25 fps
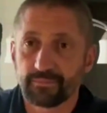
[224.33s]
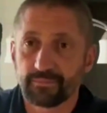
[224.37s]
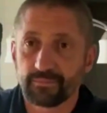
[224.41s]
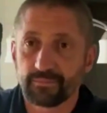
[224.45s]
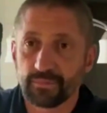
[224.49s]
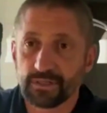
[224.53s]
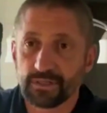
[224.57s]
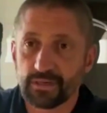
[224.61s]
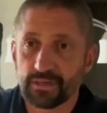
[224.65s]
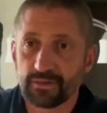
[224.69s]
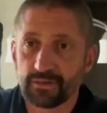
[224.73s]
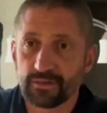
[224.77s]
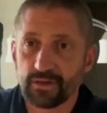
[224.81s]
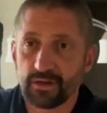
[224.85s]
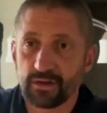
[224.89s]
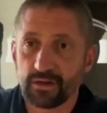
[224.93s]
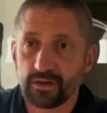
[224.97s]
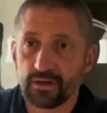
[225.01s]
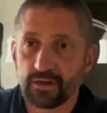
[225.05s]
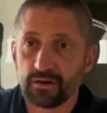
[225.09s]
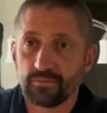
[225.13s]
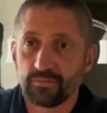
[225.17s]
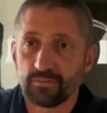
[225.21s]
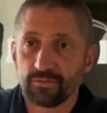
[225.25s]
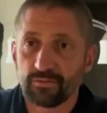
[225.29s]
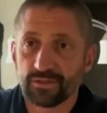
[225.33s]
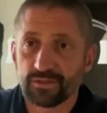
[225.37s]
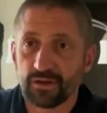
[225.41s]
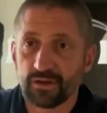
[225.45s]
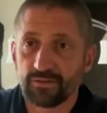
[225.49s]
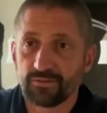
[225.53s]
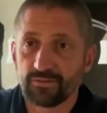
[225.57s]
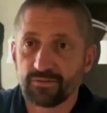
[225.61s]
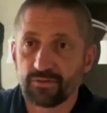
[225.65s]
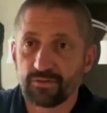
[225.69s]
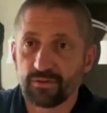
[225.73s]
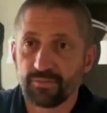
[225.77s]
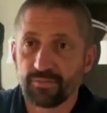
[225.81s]
which I'll talk here, and we'll
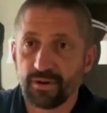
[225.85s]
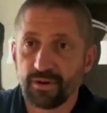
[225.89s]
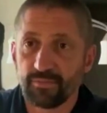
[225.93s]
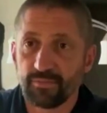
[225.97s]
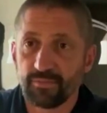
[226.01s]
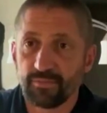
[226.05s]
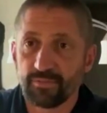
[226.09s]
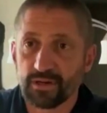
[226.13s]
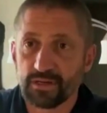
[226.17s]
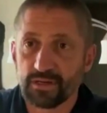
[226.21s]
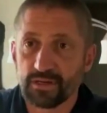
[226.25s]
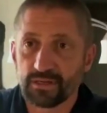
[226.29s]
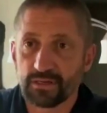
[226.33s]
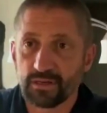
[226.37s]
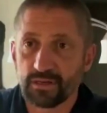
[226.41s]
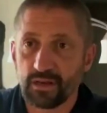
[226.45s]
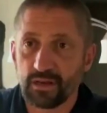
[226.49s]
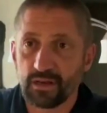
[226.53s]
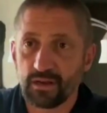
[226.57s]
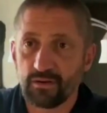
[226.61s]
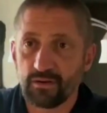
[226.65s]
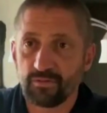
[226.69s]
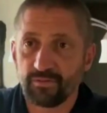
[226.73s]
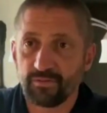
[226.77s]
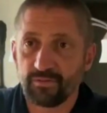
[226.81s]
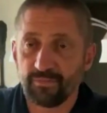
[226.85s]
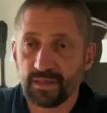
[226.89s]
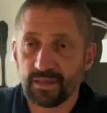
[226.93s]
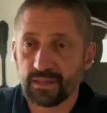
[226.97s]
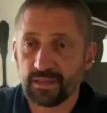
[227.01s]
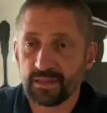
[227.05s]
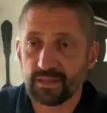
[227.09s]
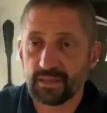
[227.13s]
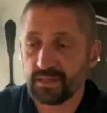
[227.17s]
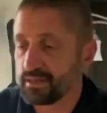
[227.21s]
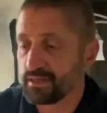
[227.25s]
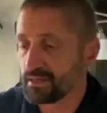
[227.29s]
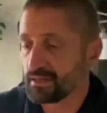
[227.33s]
talk through the preparation on how we've made
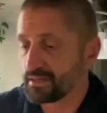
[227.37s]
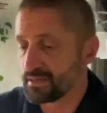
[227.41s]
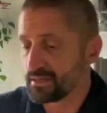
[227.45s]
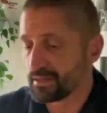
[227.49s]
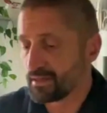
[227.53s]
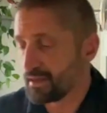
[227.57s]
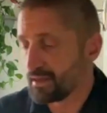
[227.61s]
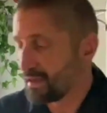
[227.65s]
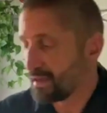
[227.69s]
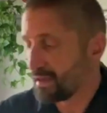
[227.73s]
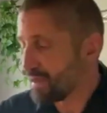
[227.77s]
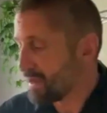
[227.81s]
these.